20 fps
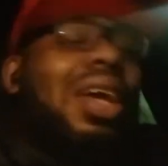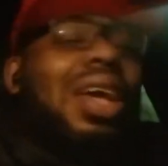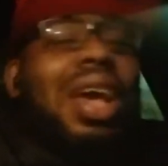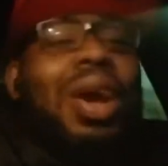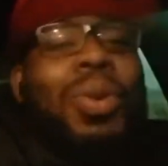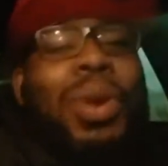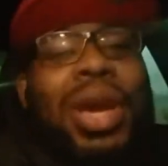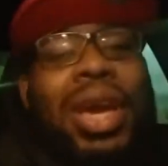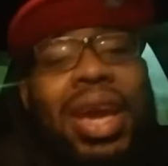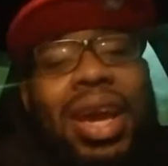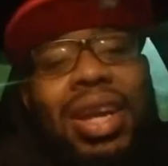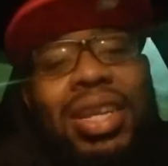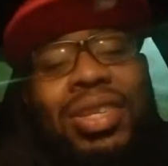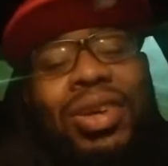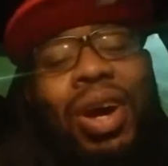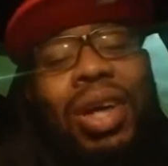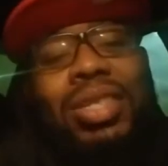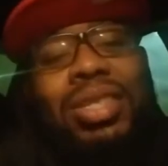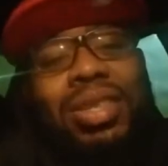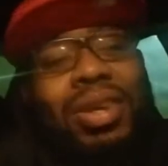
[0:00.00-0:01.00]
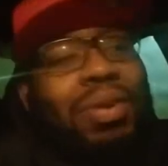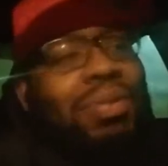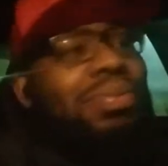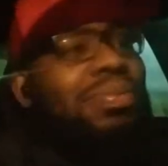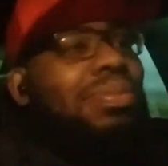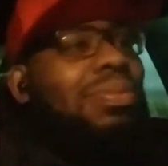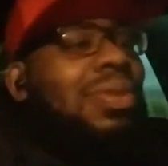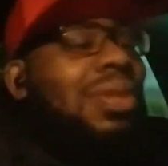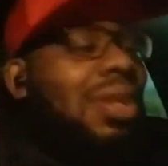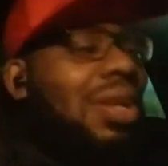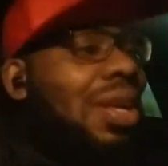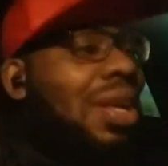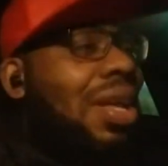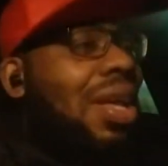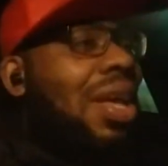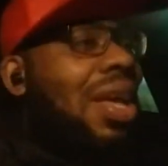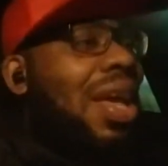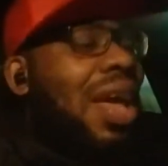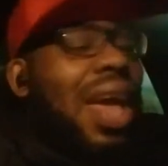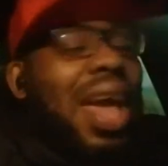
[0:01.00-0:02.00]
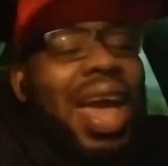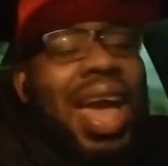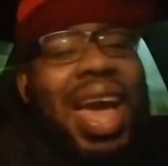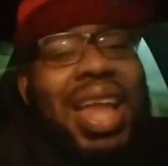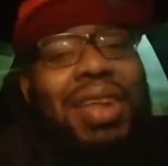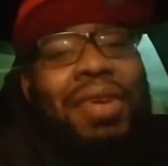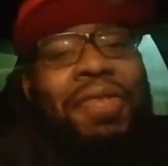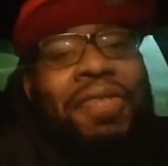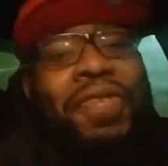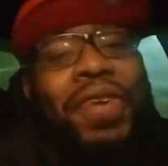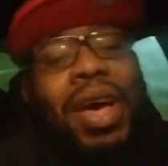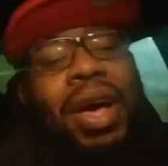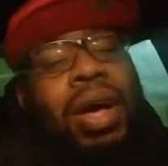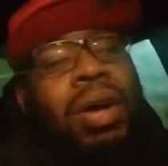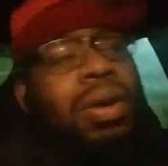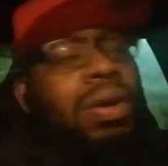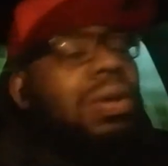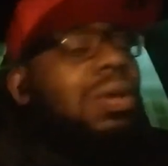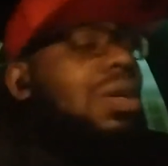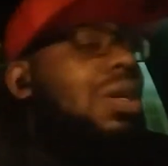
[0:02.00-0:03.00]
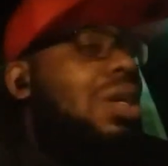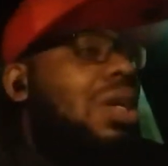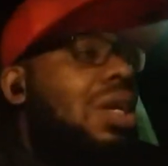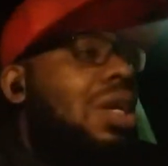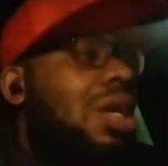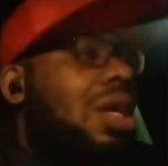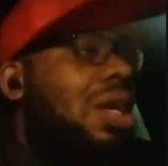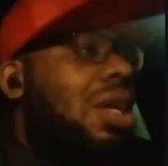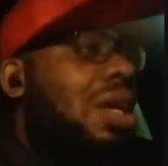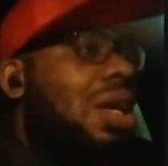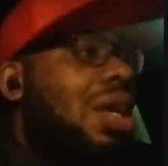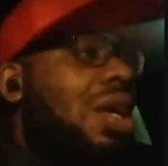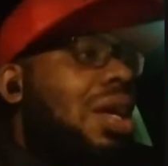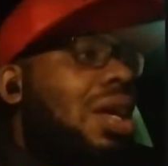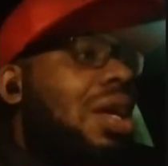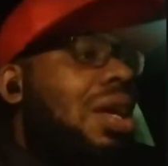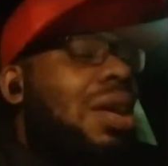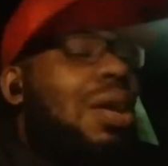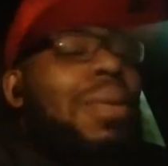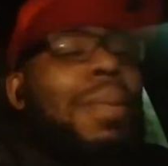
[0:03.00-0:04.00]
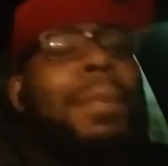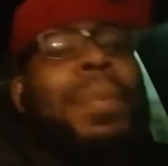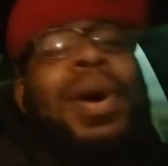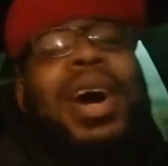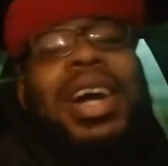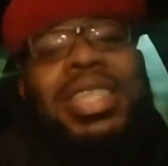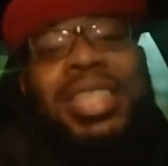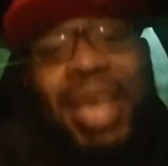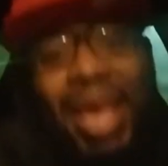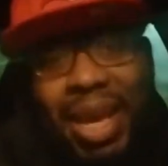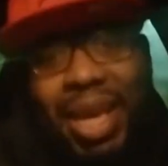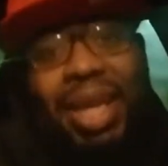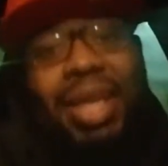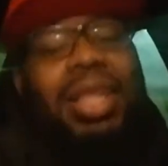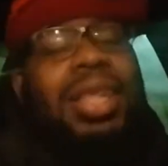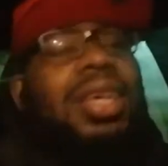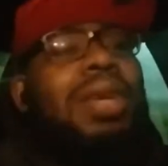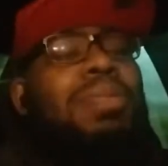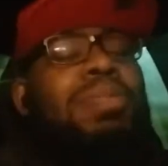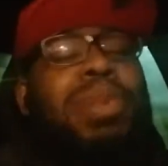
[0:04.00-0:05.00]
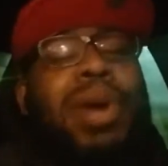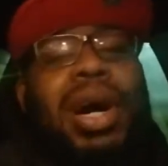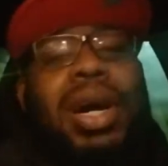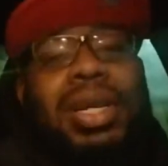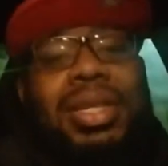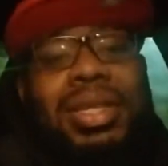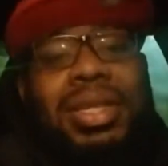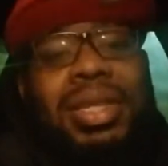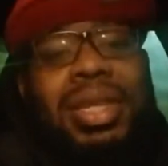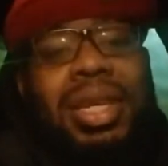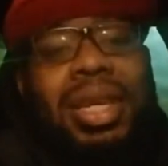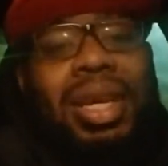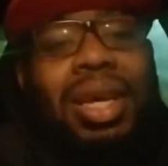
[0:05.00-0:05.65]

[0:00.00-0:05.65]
And we're here to talk some NFL, particularly Bucs